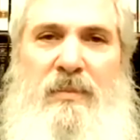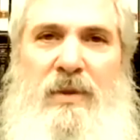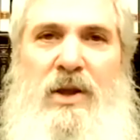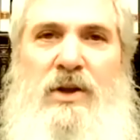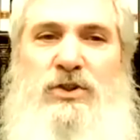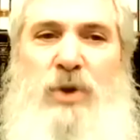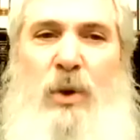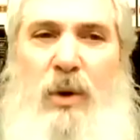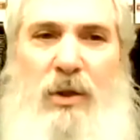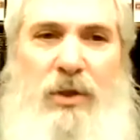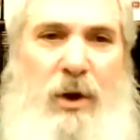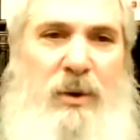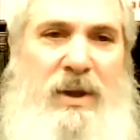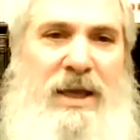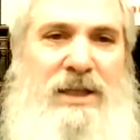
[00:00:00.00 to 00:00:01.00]
So
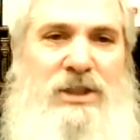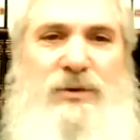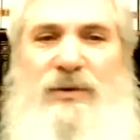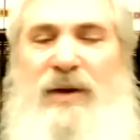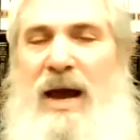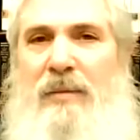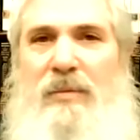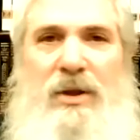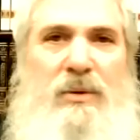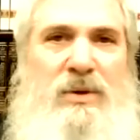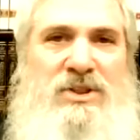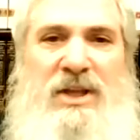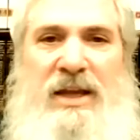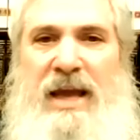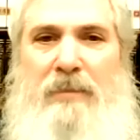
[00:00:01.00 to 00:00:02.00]
although each family was
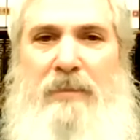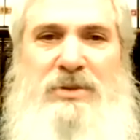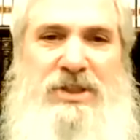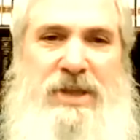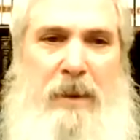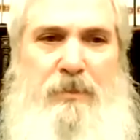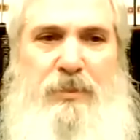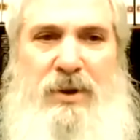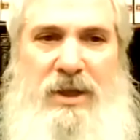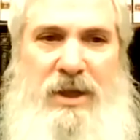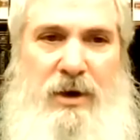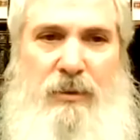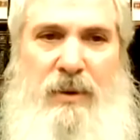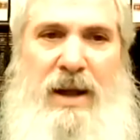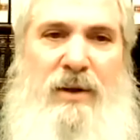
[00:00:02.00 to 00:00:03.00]
to camp separately
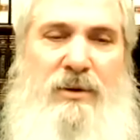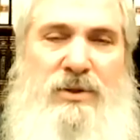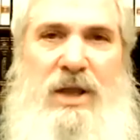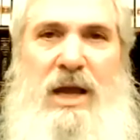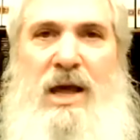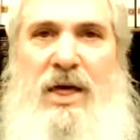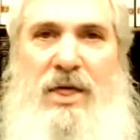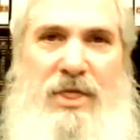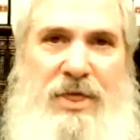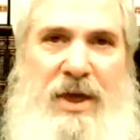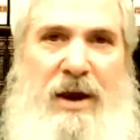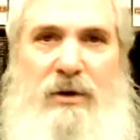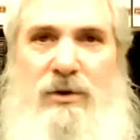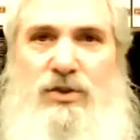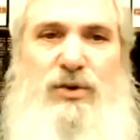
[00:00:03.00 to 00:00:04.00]
around
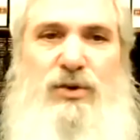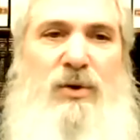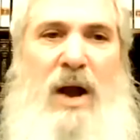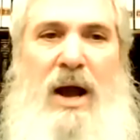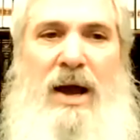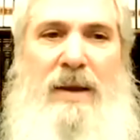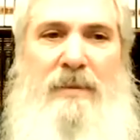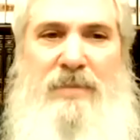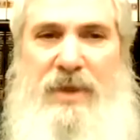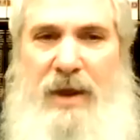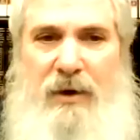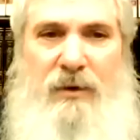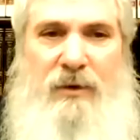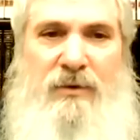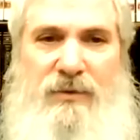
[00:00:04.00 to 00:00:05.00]
their tribe,
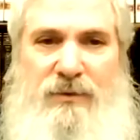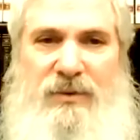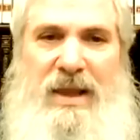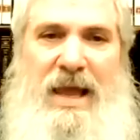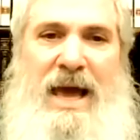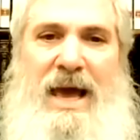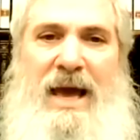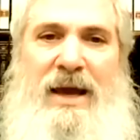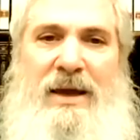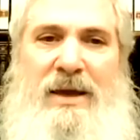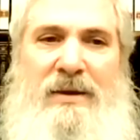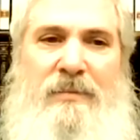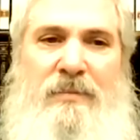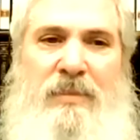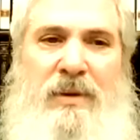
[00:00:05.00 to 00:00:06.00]
their flag,
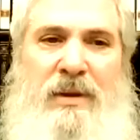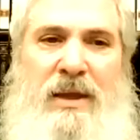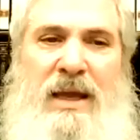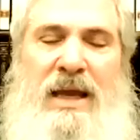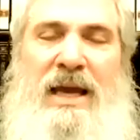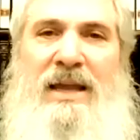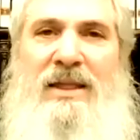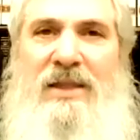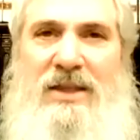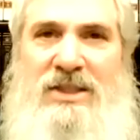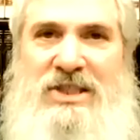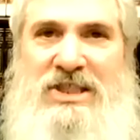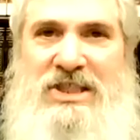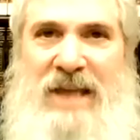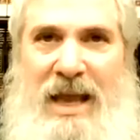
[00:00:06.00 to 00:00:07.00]
in the
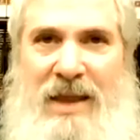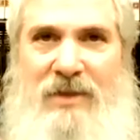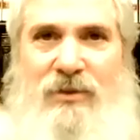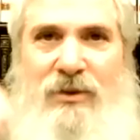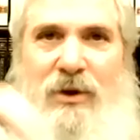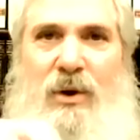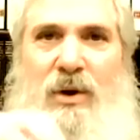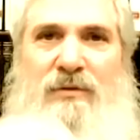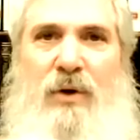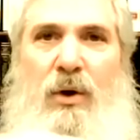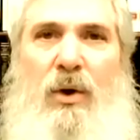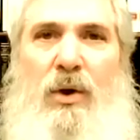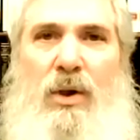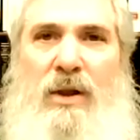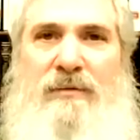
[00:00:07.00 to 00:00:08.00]
center of
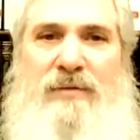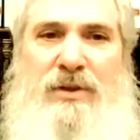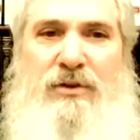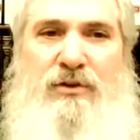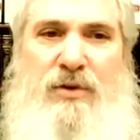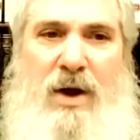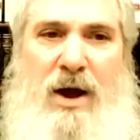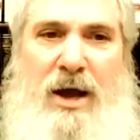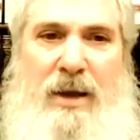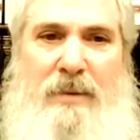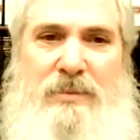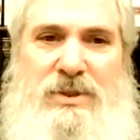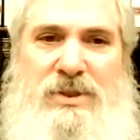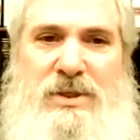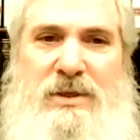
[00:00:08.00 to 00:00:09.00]
all of the
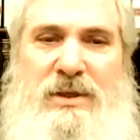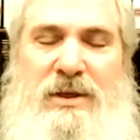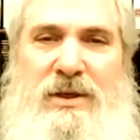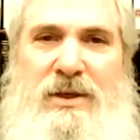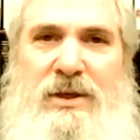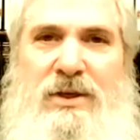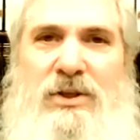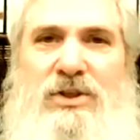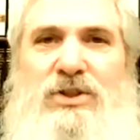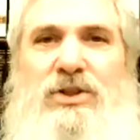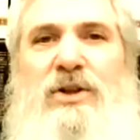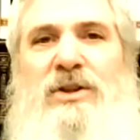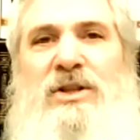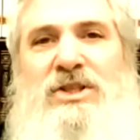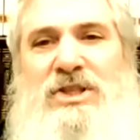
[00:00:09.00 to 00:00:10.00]
tribes
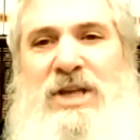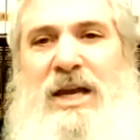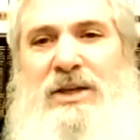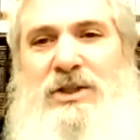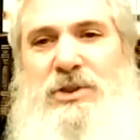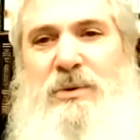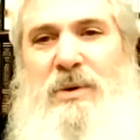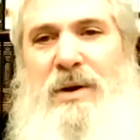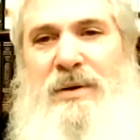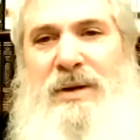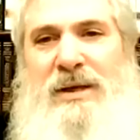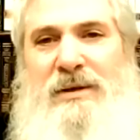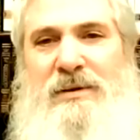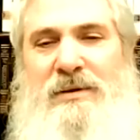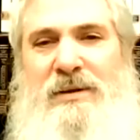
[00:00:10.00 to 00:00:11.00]
stood the sanctuary.
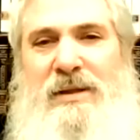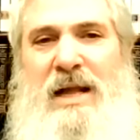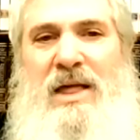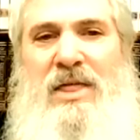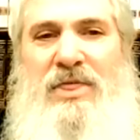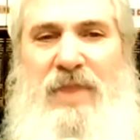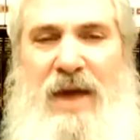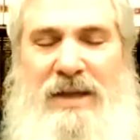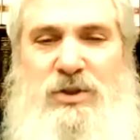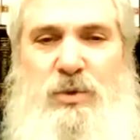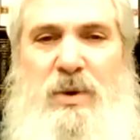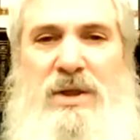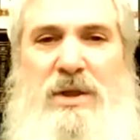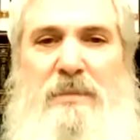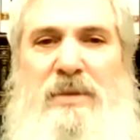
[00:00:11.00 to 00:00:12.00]
That's
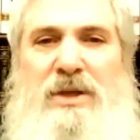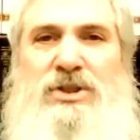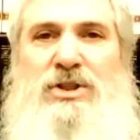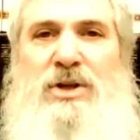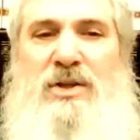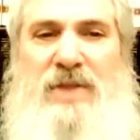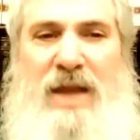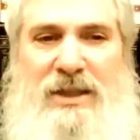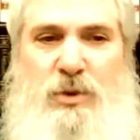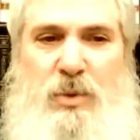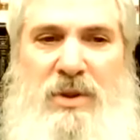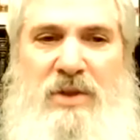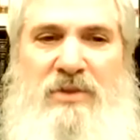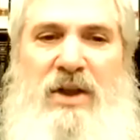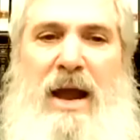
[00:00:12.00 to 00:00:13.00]
where the Mishkan, that's where
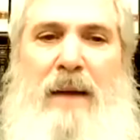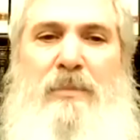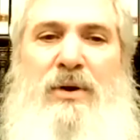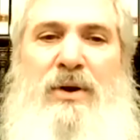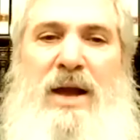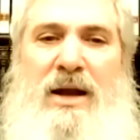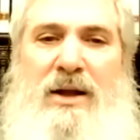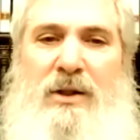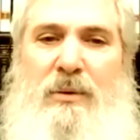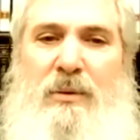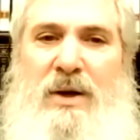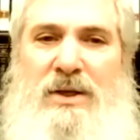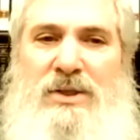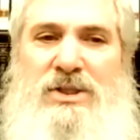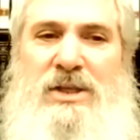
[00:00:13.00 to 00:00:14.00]
the tabernacle
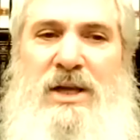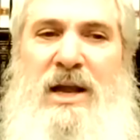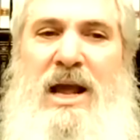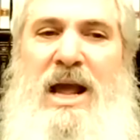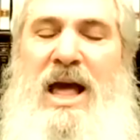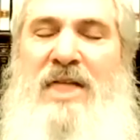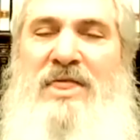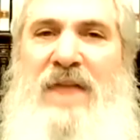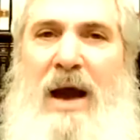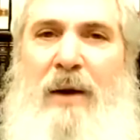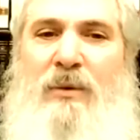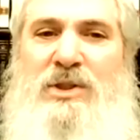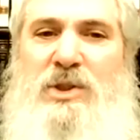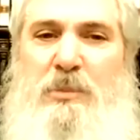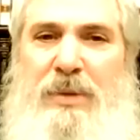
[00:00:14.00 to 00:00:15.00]
was. And that
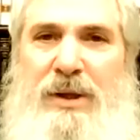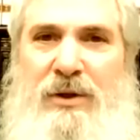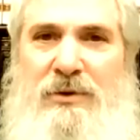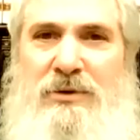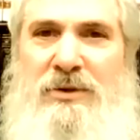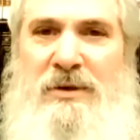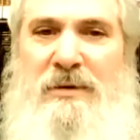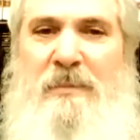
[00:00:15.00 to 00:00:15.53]
was built